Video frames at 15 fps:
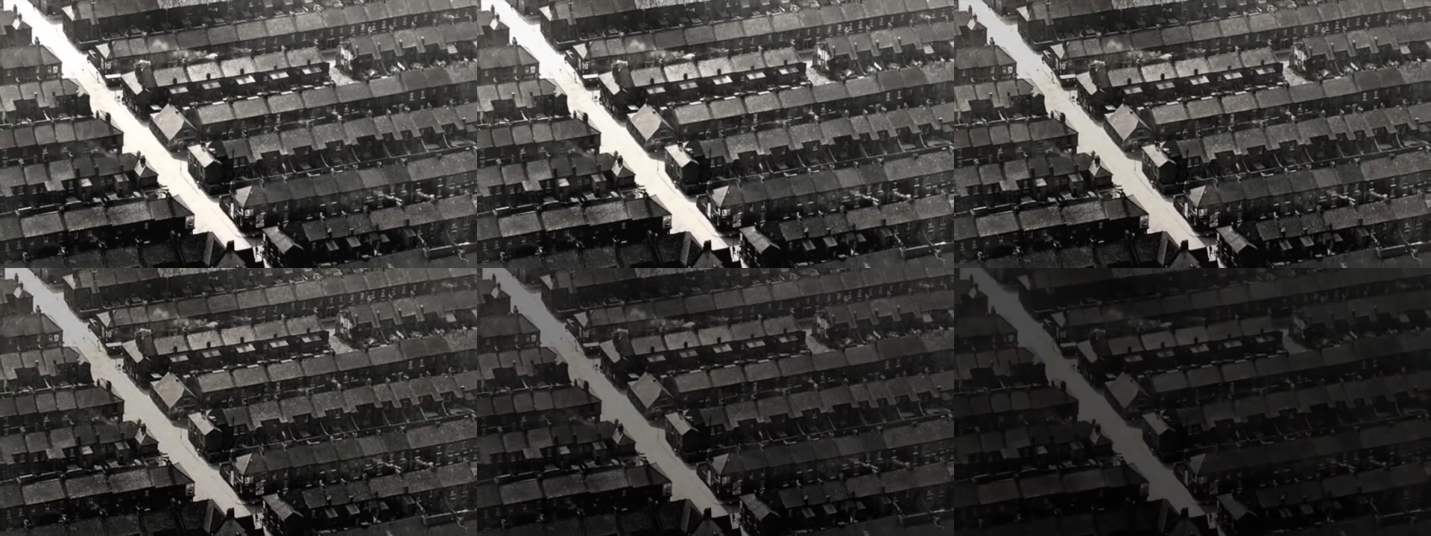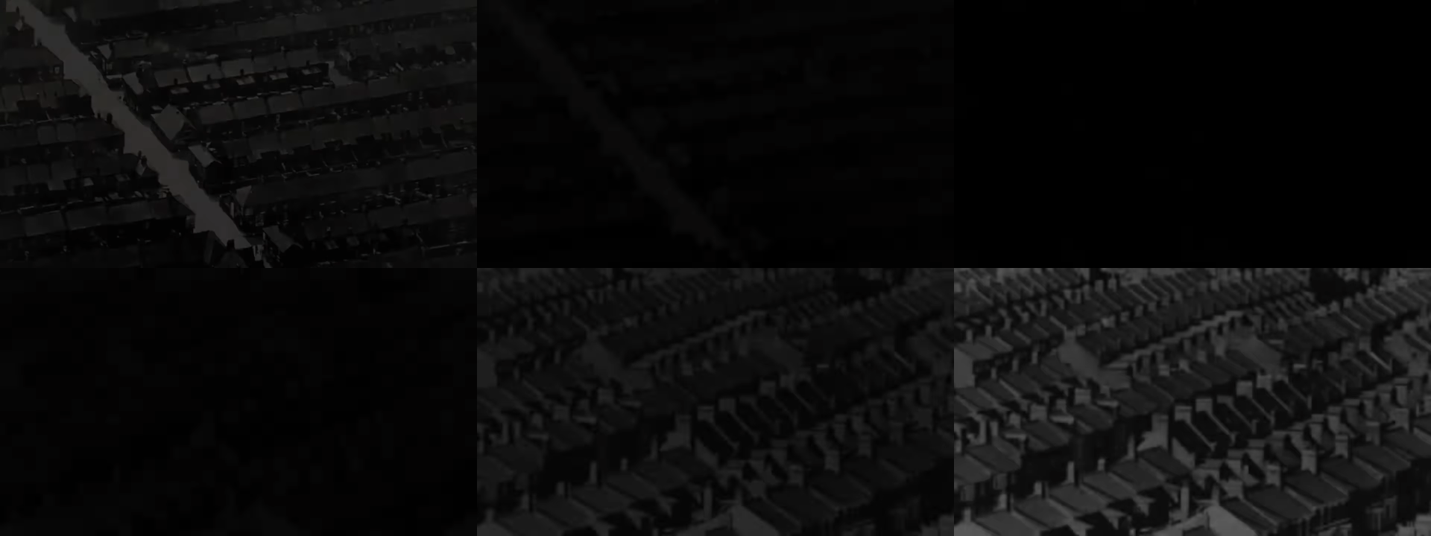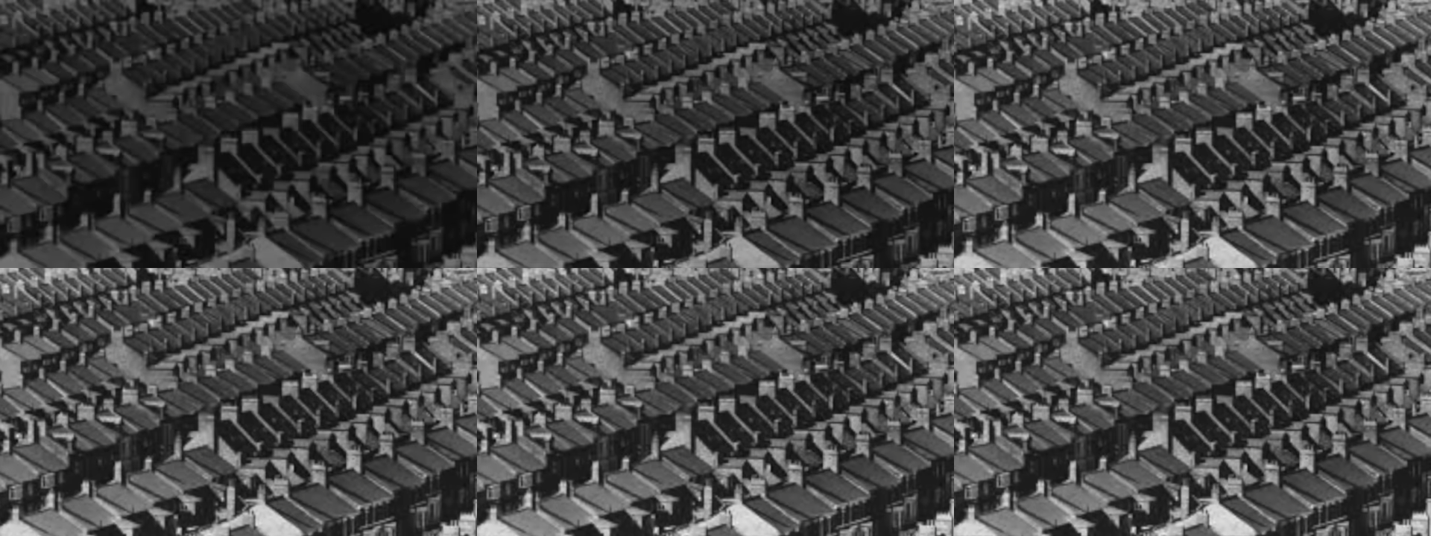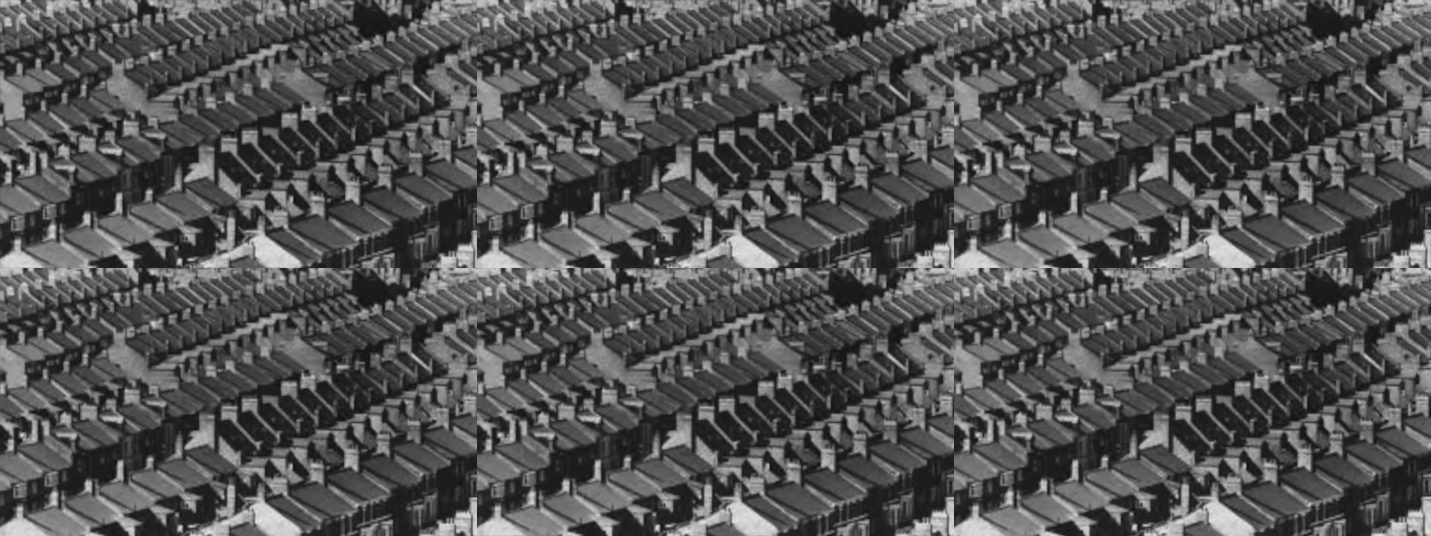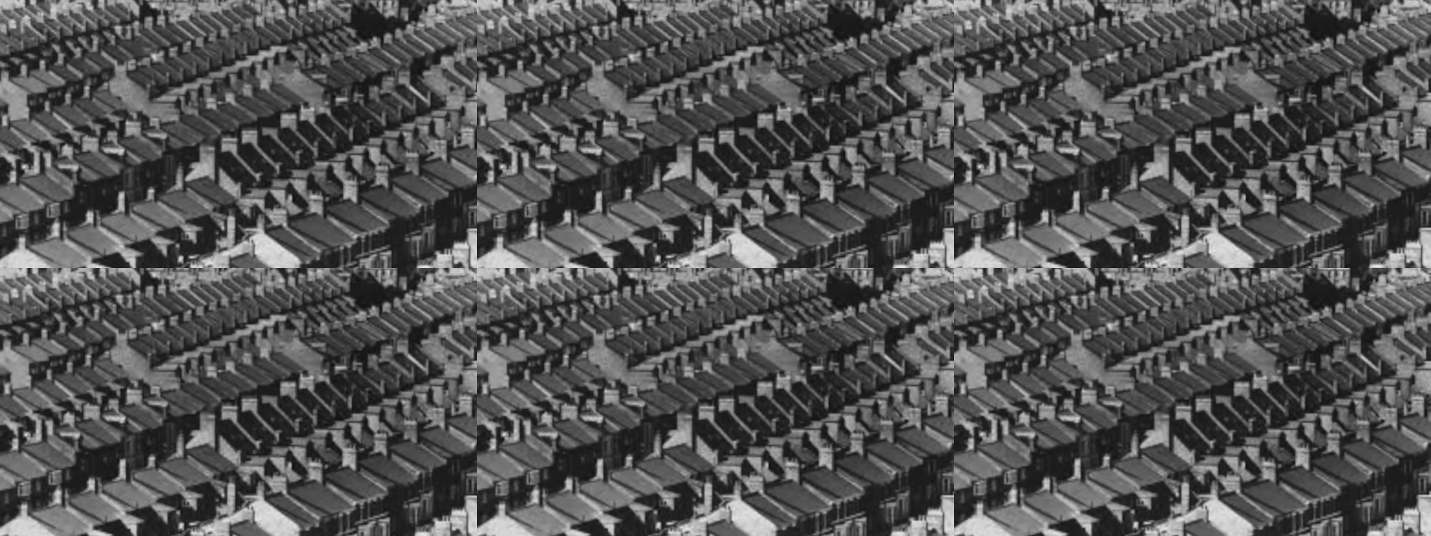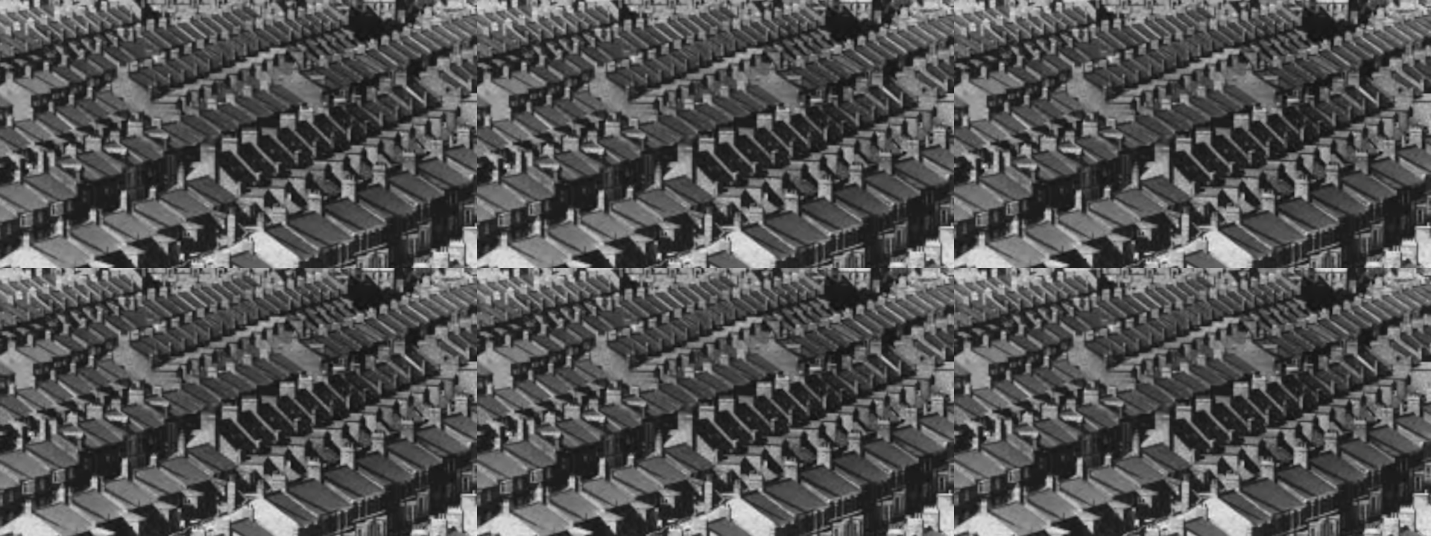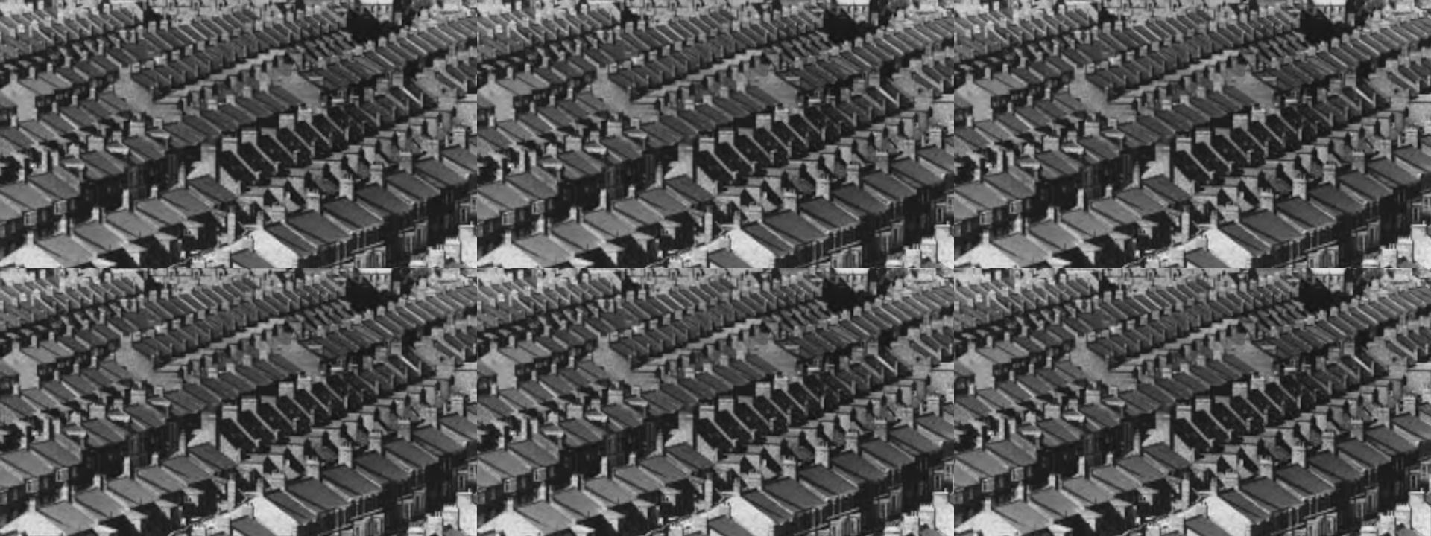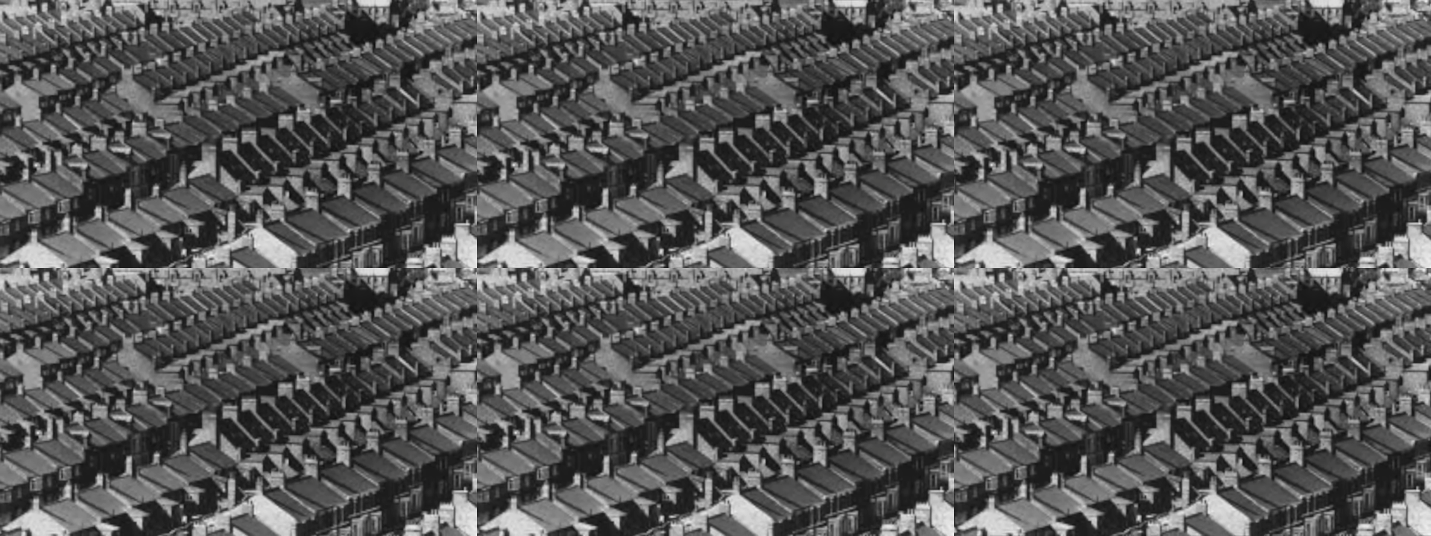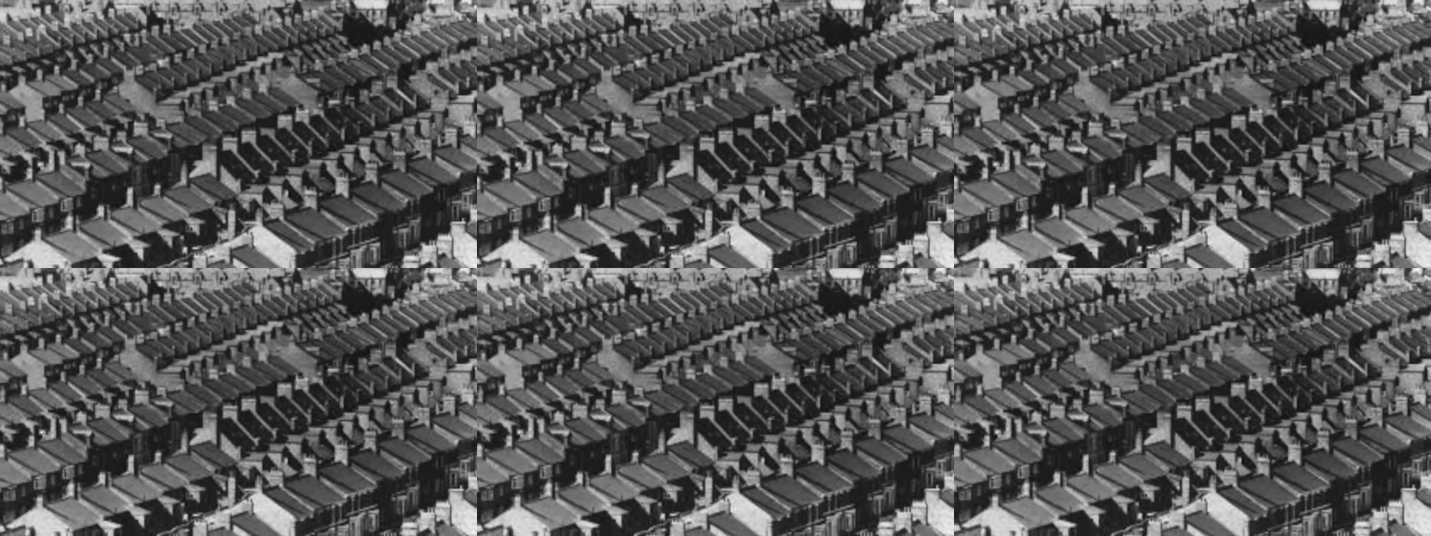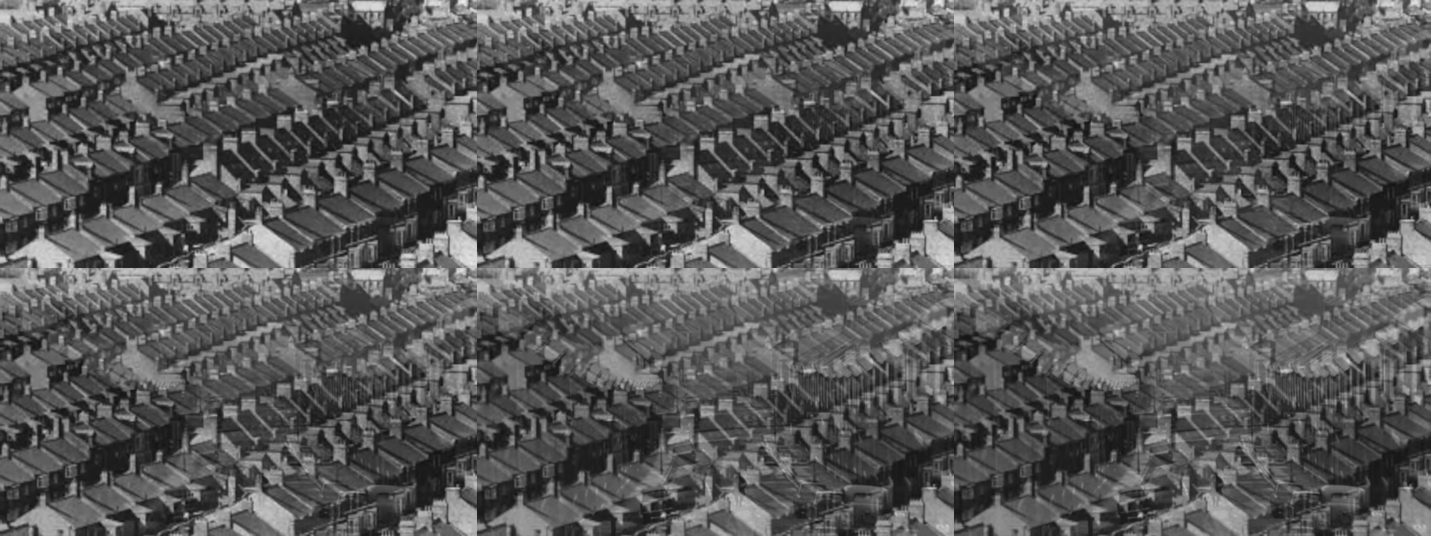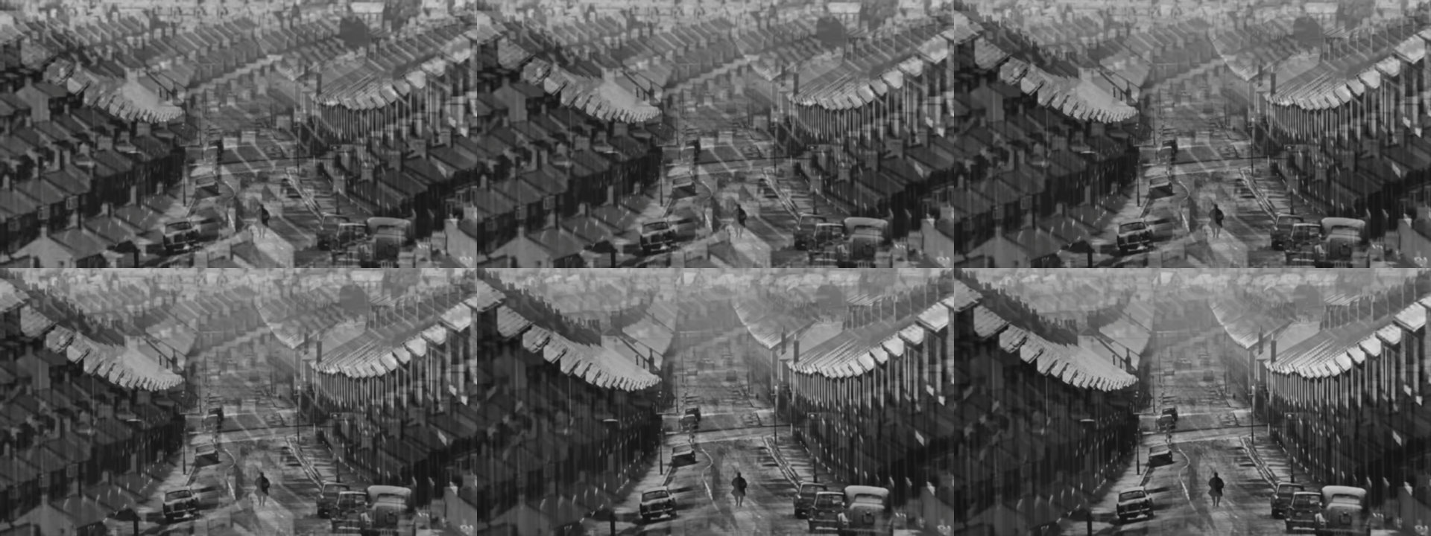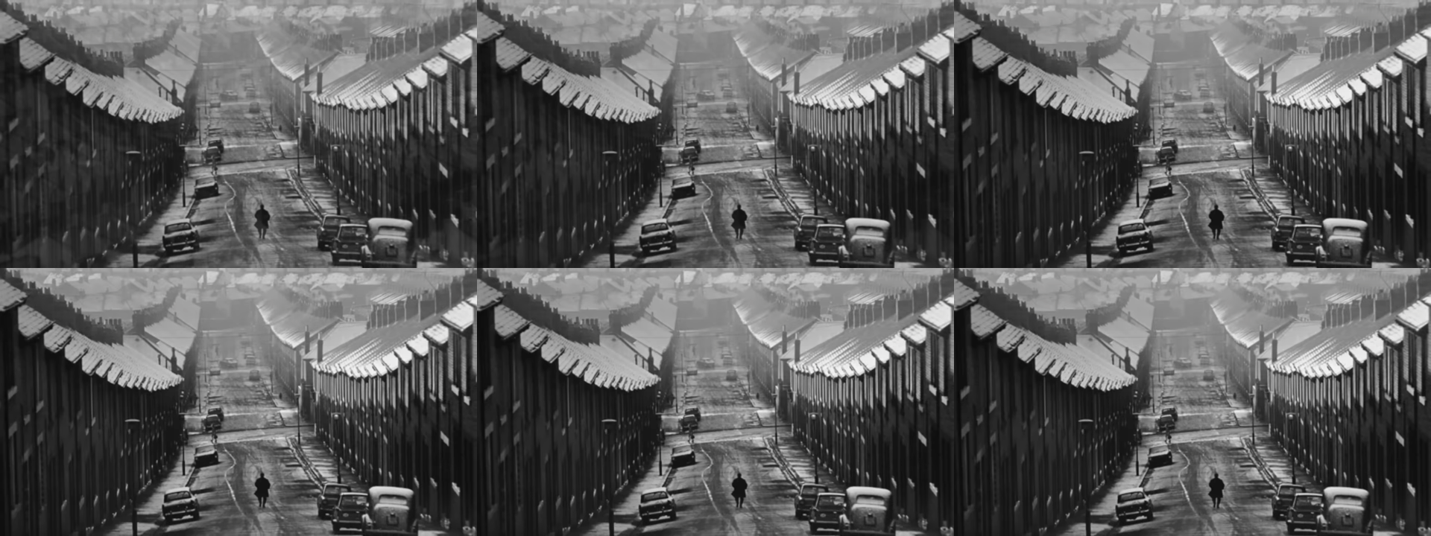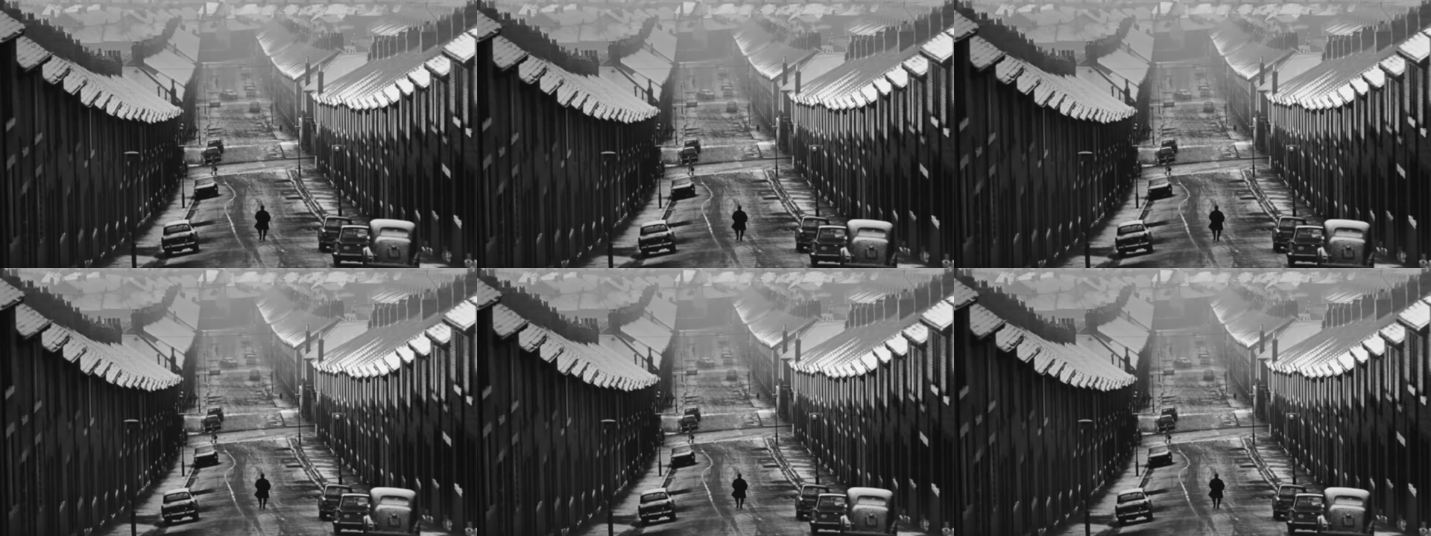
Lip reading: Nobody's mouth can be seen.